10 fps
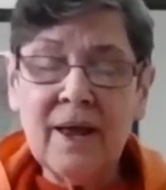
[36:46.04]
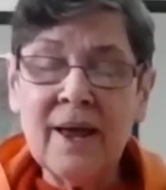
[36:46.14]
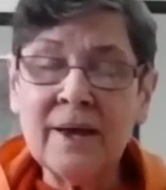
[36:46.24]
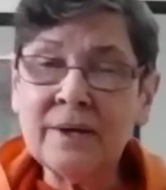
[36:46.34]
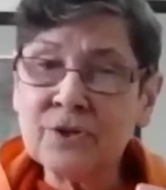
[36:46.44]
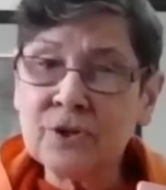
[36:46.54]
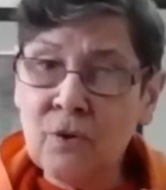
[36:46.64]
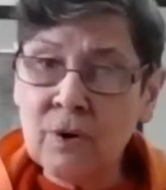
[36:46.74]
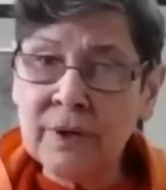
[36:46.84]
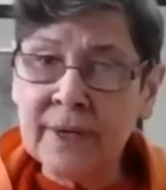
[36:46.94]
and its
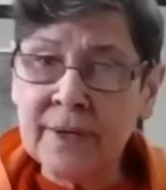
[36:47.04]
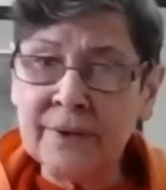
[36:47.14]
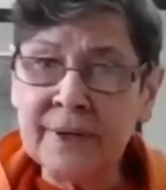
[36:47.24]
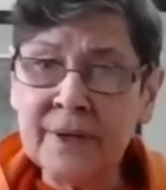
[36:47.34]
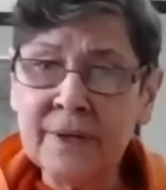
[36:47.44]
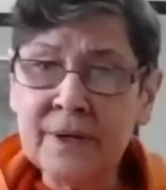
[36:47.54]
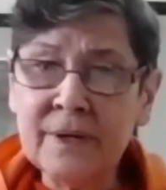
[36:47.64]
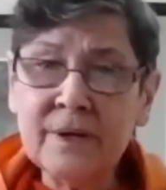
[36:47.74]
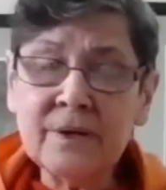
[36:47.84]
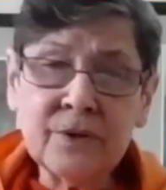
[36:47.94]
corollary,
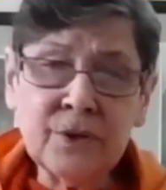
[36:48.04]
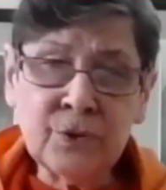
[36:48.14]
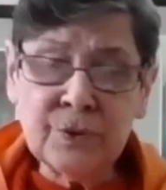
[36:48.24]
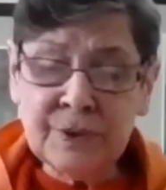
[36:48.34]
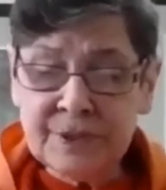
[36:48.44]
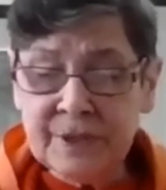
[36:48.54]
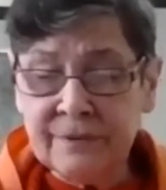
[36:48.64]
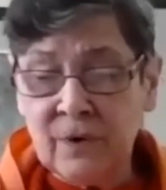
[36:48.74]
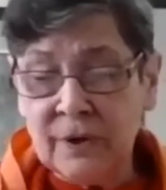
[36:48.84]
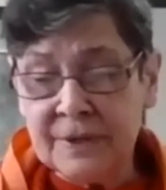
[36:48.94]
the unity of
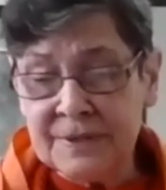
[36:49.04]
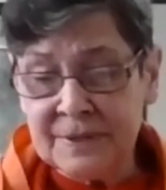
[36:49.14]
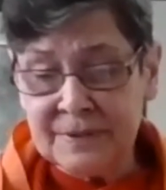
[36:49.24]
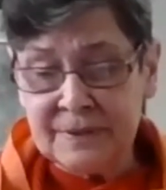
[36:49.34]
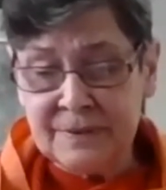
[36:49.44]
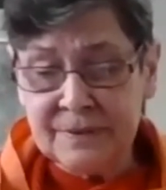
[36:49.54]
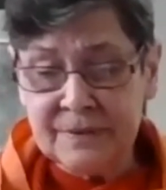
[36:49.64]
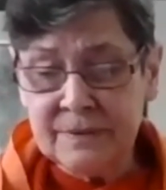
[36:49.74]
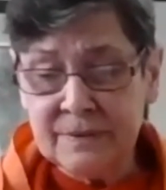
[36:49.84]
all existence,